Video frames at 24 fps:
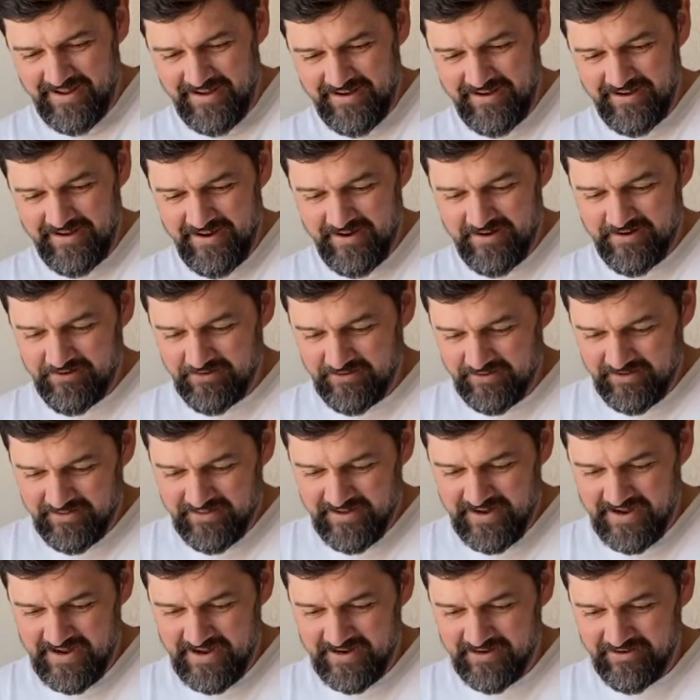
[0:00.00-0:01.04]
Not only
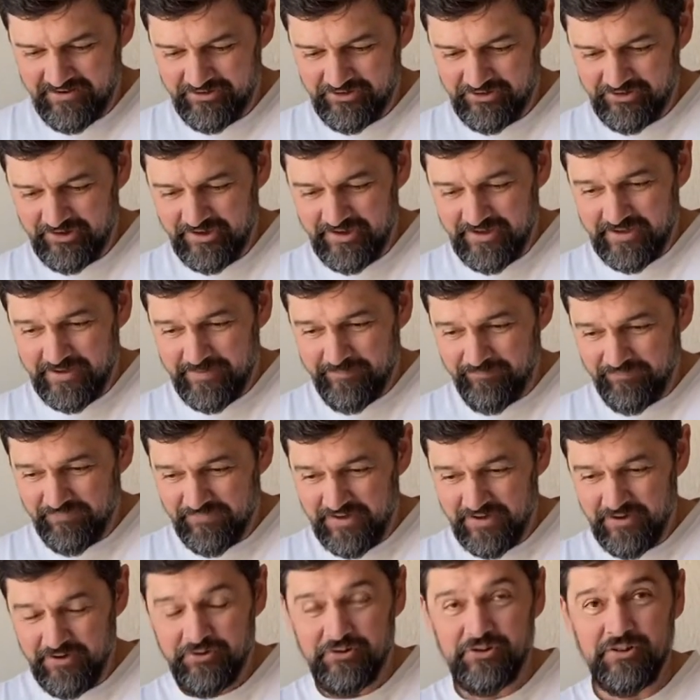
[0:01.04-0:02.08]
that is,
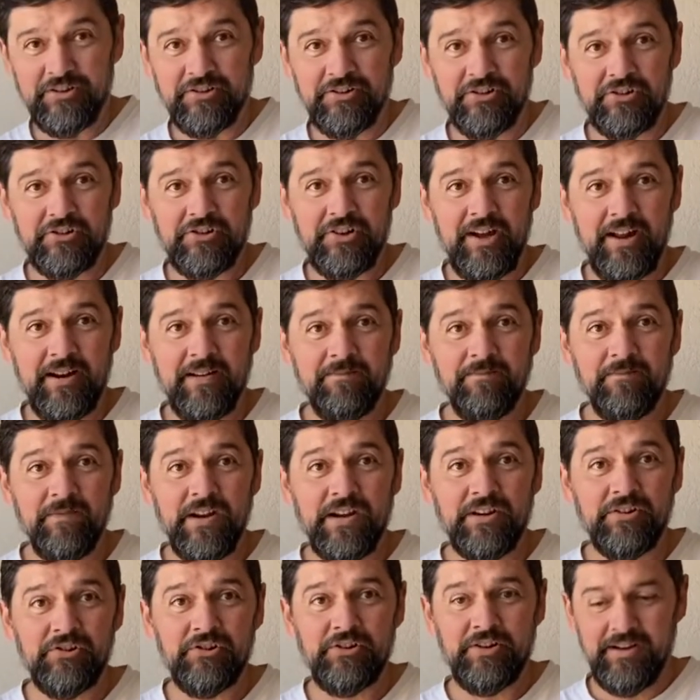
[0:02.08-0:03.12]
since it's not
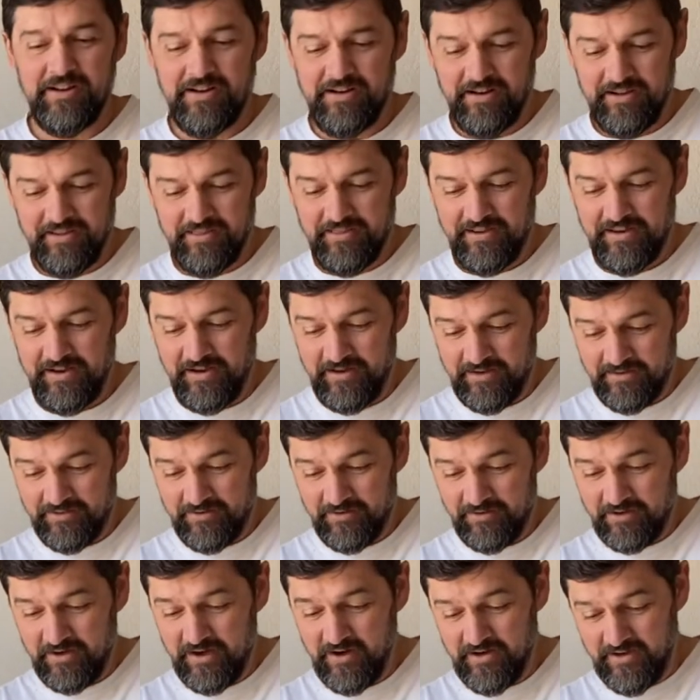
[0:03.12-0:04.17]
affixed to anything,
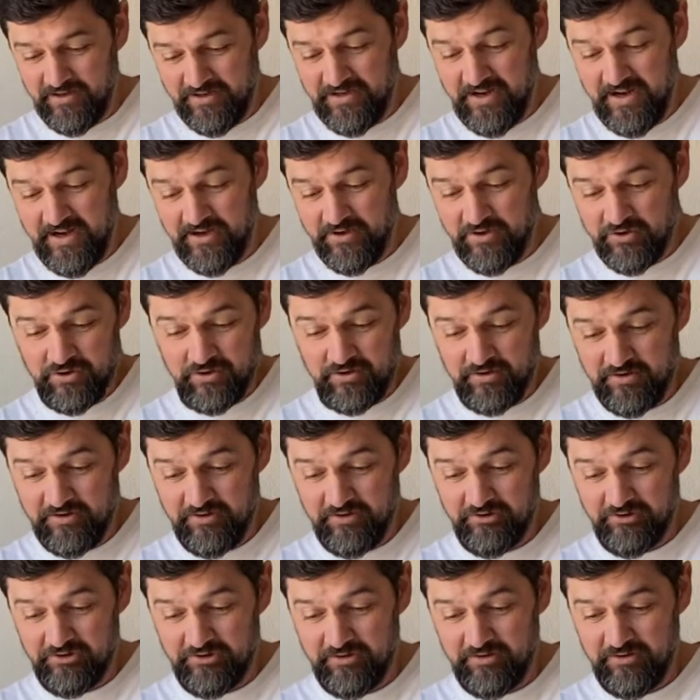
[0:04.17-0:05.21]
they're kind of
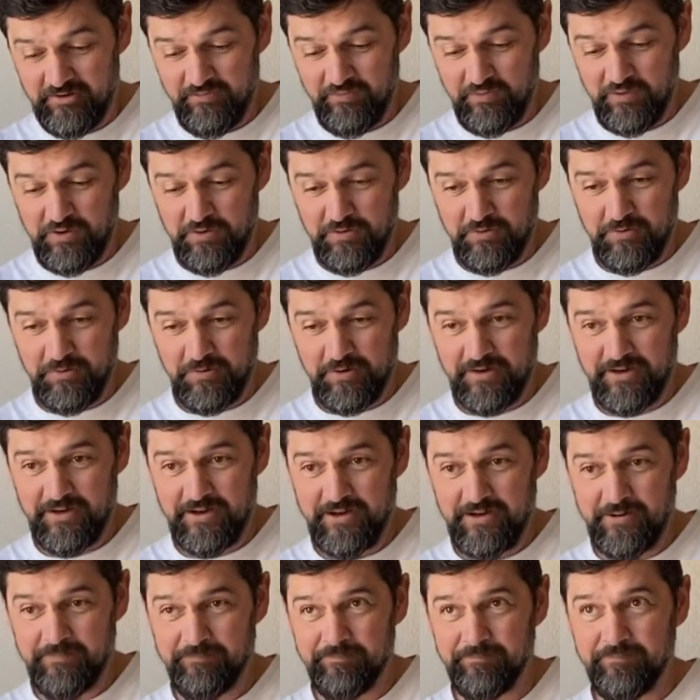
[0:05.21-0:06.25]
dangerous. If
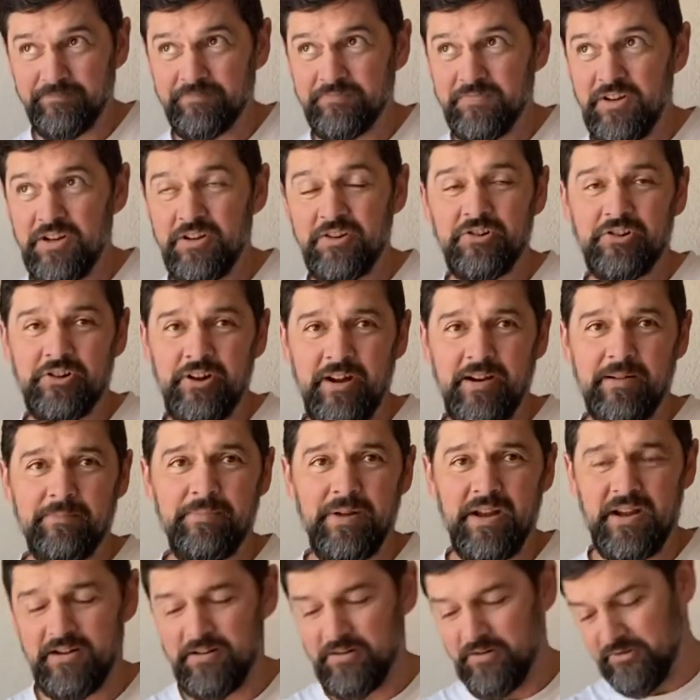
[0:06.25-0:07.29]
you just got to
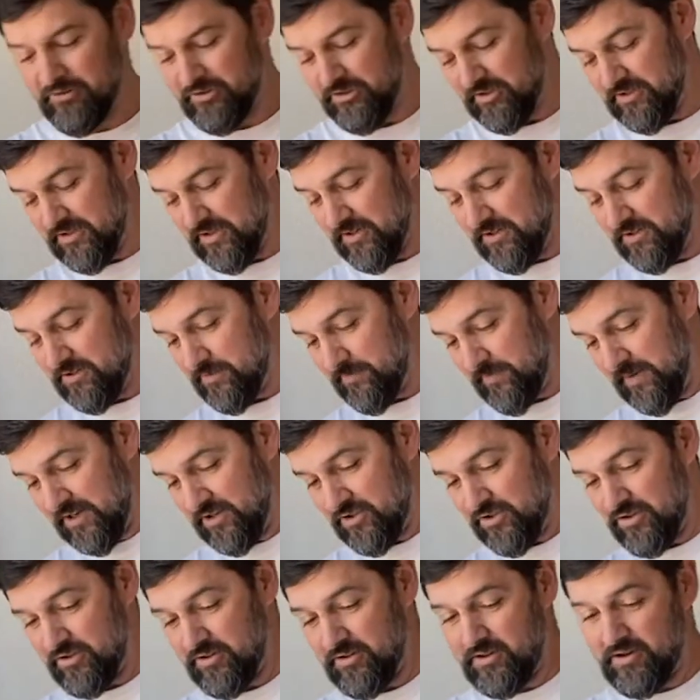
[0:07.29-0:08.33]
pay close attention, make
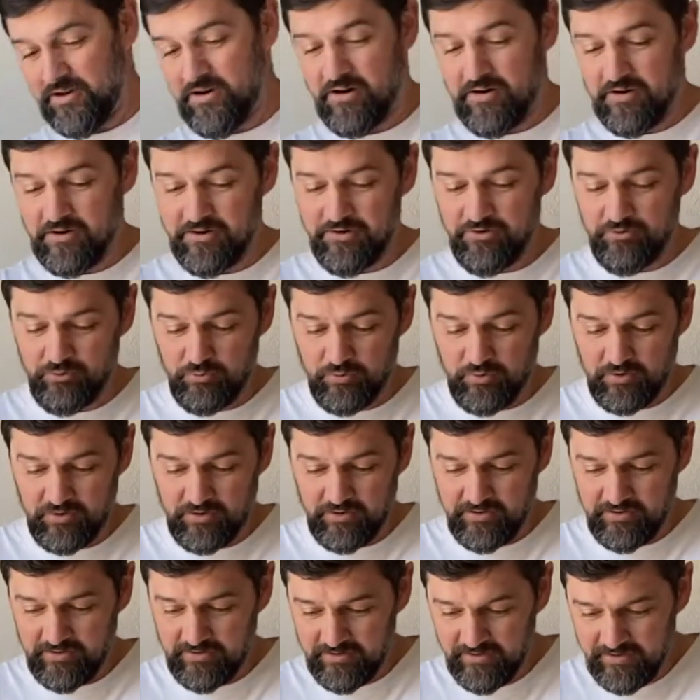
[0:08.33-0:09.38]
sure the guard is
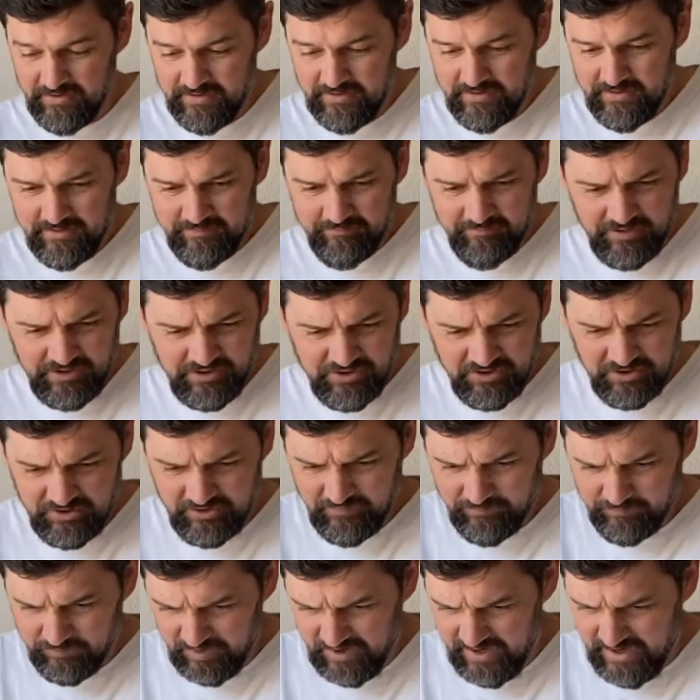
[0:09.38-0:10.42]
working, make sure you
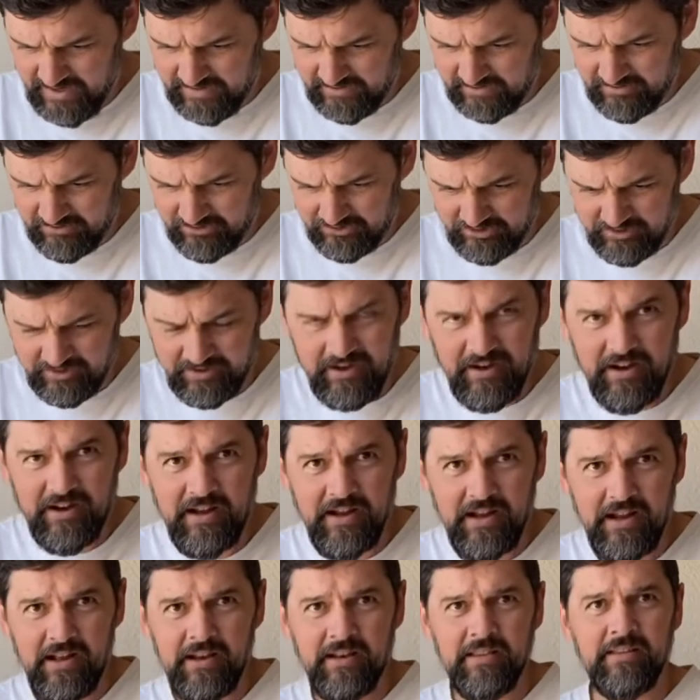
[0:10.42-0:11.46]
practice the
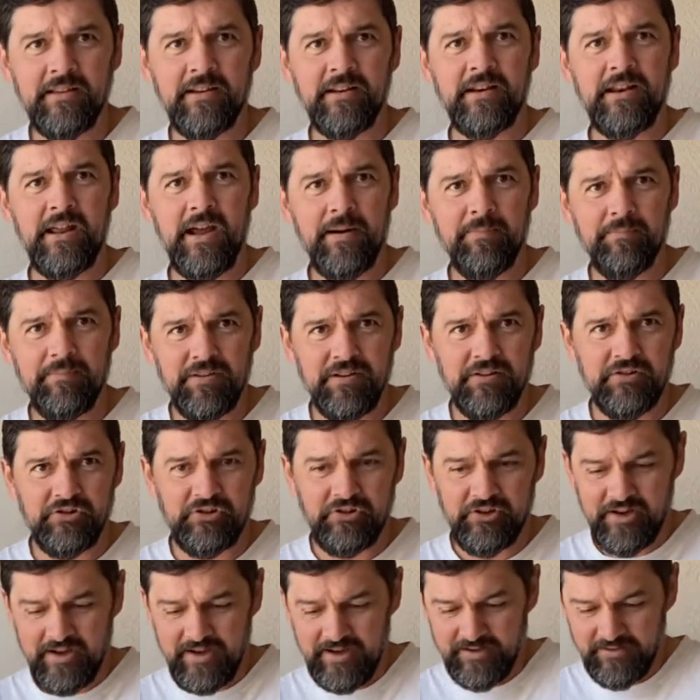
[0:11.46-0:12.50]
cut, the depth is
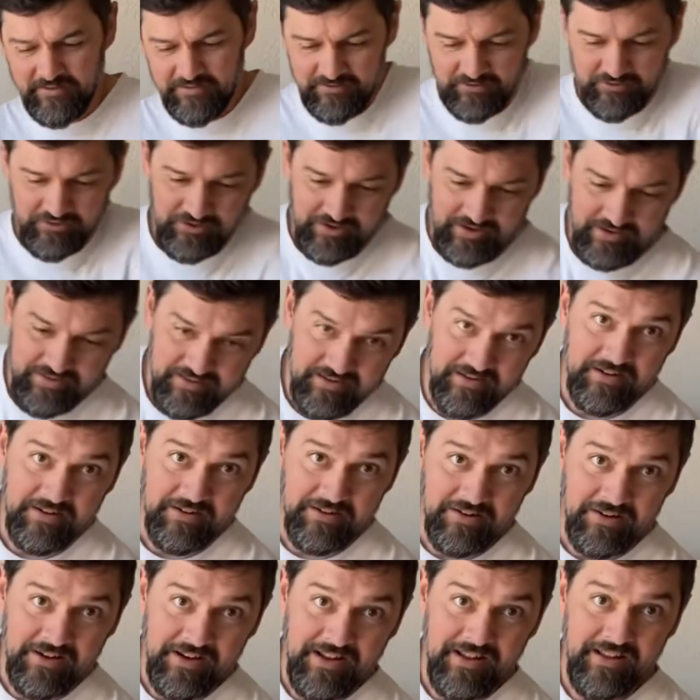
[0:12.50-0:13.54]
set, there's nothing
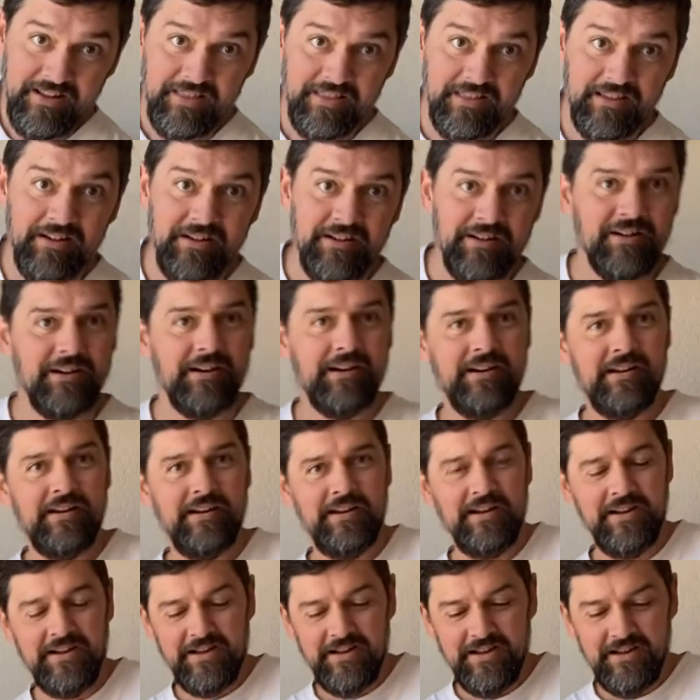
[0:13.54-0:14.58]
underneath that you're gonna
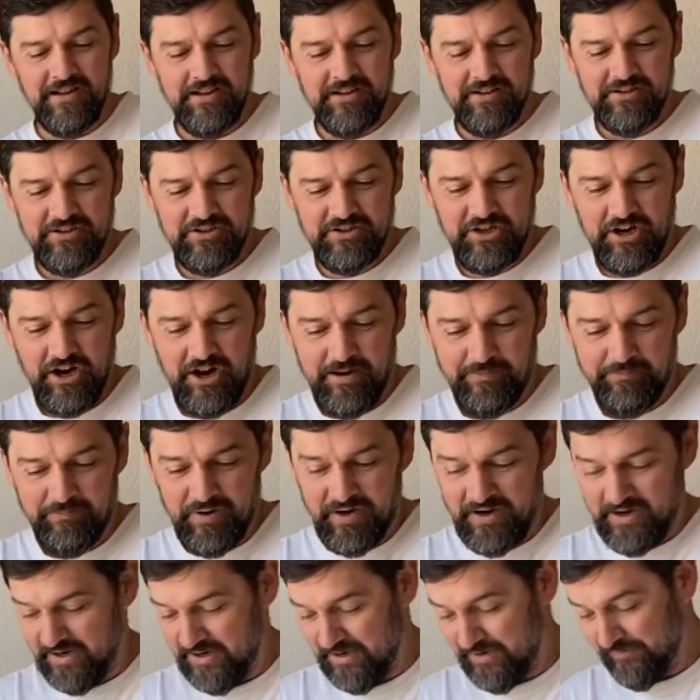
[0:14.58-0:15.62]
chop
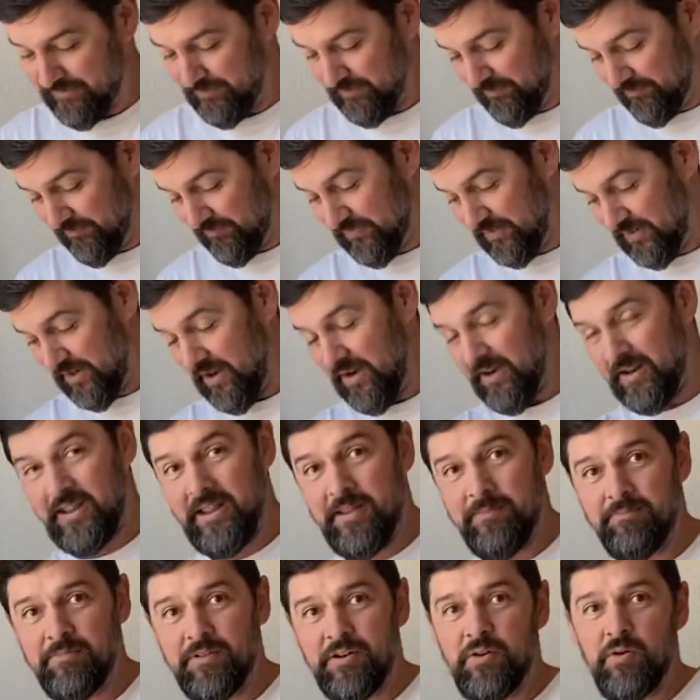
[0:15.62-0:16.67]
off. You got to
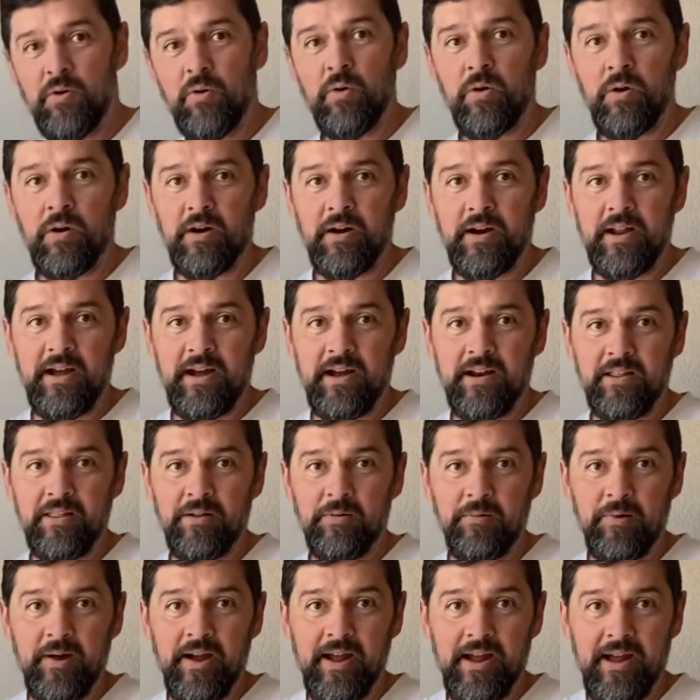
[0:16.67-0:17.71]
keep the cord out of the
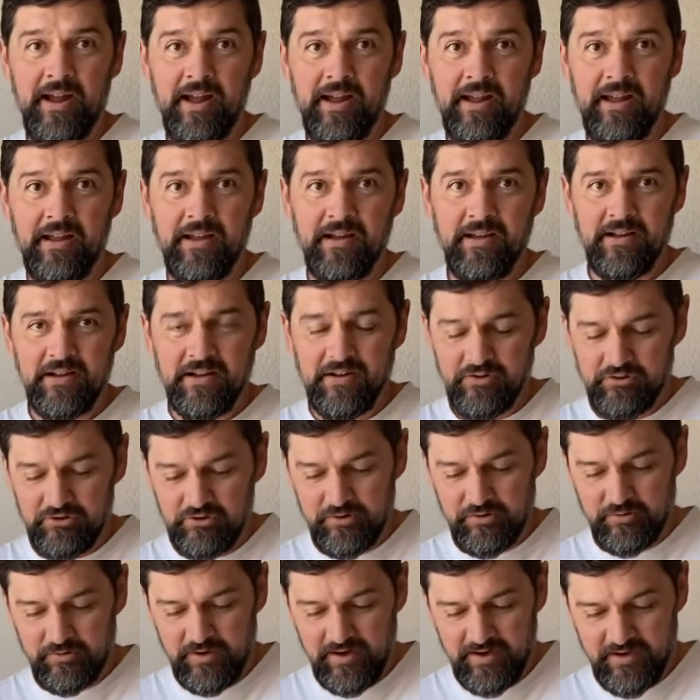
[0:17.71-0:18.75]
way. So
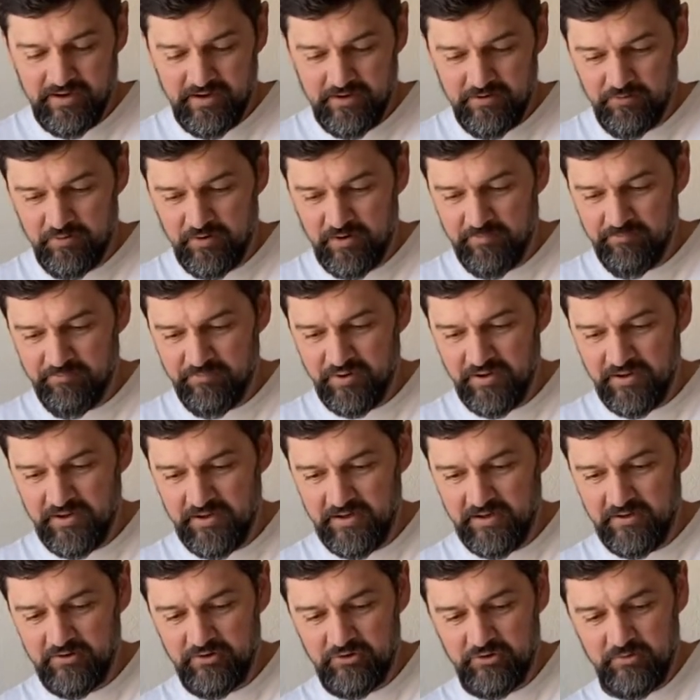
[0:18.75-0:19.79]
right now we're
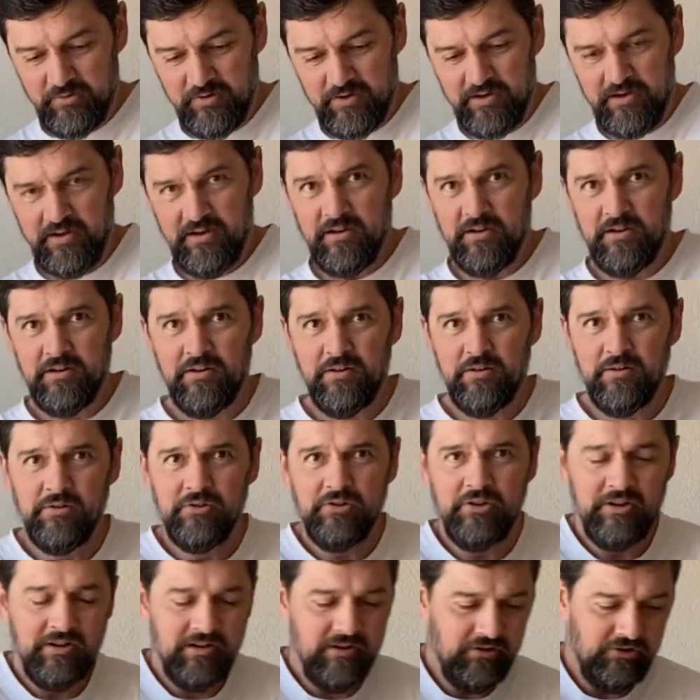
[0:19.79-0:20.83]
unplugged, so what I'm going to do is
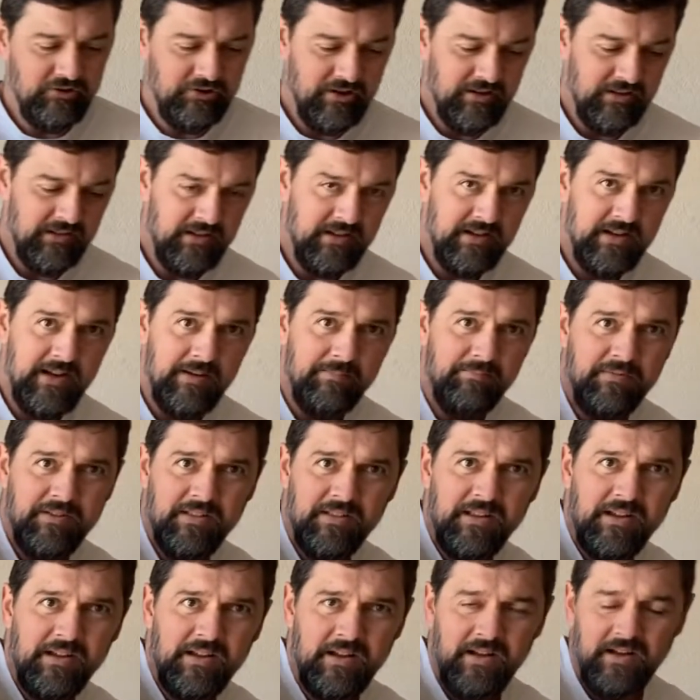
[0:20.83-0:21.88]
I'm going to set the depth of the
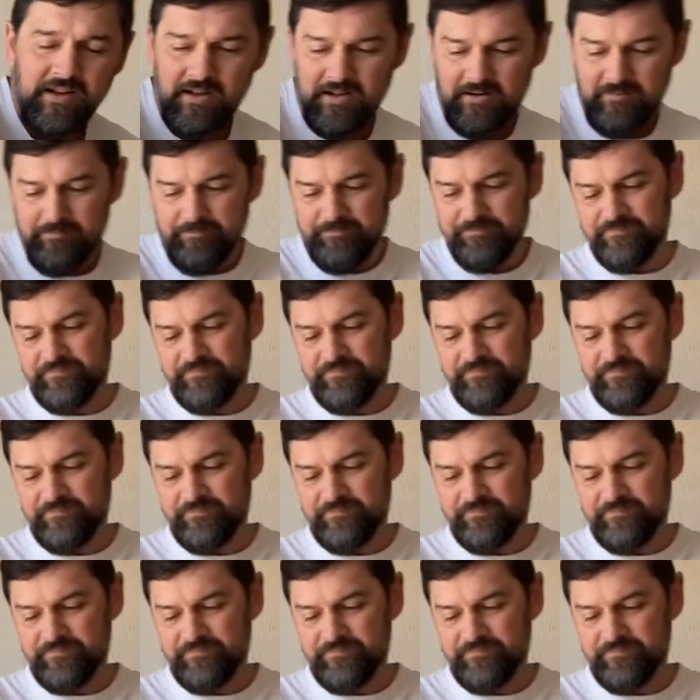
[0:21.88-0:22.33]
cut.